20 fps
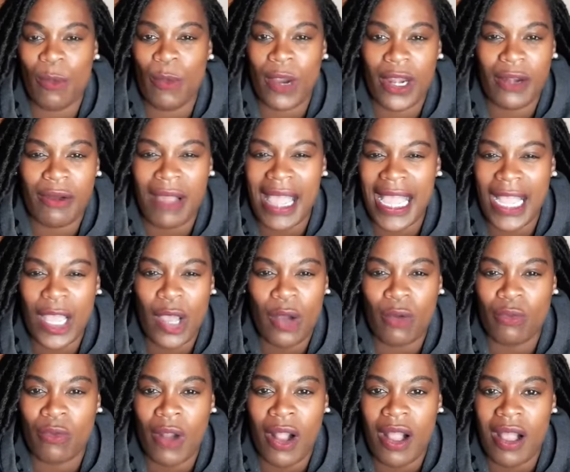Where do I
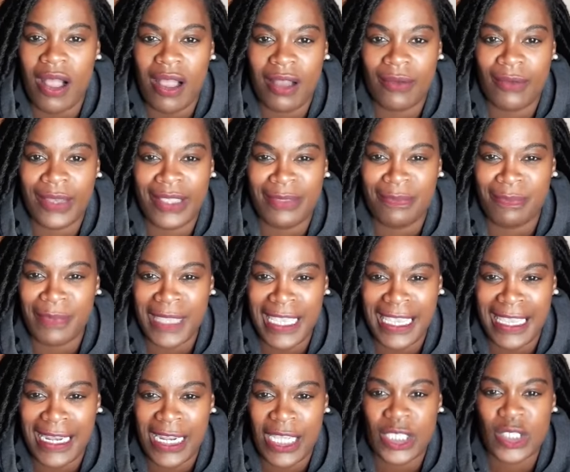go wrong with
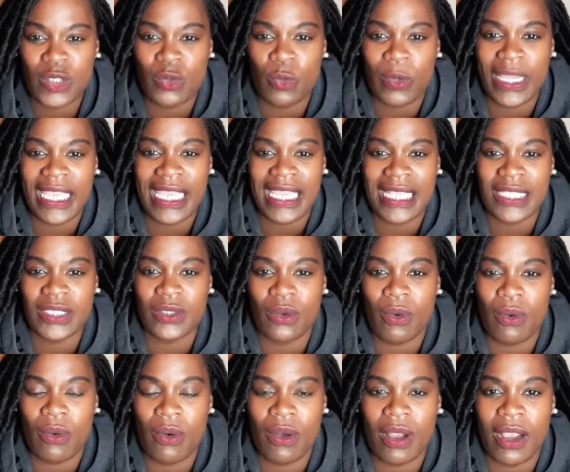eating sweets
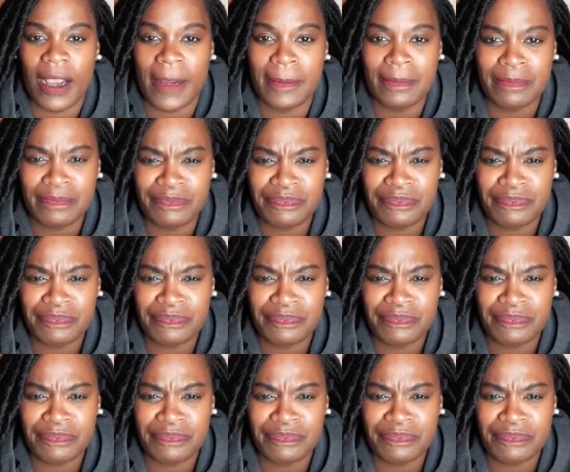or